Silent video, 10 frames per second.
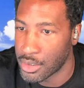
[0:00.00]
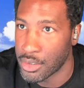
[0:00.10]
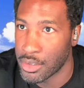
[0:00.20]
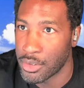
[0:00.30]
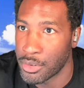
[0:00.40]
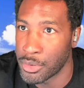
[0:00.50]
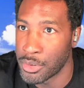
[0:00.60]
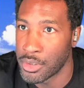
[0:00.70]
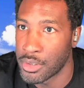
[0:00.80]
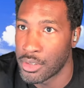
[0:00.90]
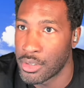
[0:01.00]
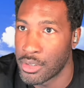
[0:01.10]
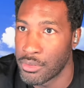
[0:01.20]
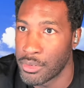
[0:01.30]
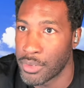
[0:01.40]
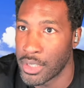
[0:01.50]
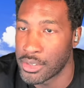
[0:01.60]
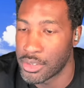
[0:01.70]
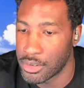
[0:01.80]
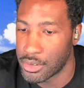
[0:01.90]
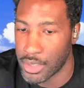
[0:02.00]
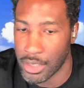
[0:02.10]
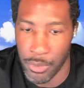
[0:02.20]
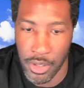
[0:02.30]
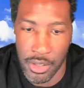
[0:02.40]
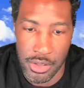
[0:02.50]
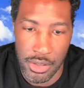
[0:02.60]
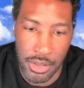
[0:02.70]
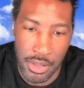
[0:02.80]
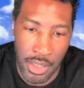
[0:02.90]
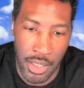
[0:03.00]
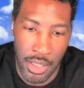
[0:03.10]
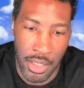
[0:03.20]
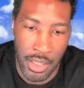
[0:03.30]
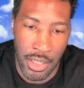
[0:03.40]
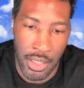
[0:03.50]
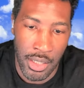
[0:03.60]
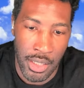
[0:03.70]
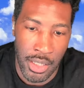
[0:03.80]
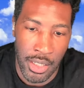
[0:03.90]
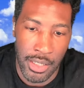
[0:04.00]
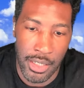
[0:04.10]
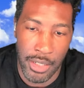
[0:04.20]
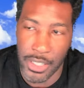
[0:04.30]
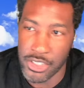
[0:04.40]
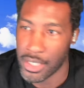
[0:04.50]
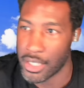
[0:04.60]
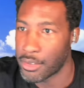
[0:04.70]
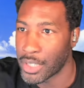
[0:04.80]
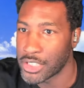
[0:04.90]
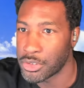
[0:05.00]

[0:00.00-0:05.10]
Cool. Refresh. That worked. Then if I try to invite you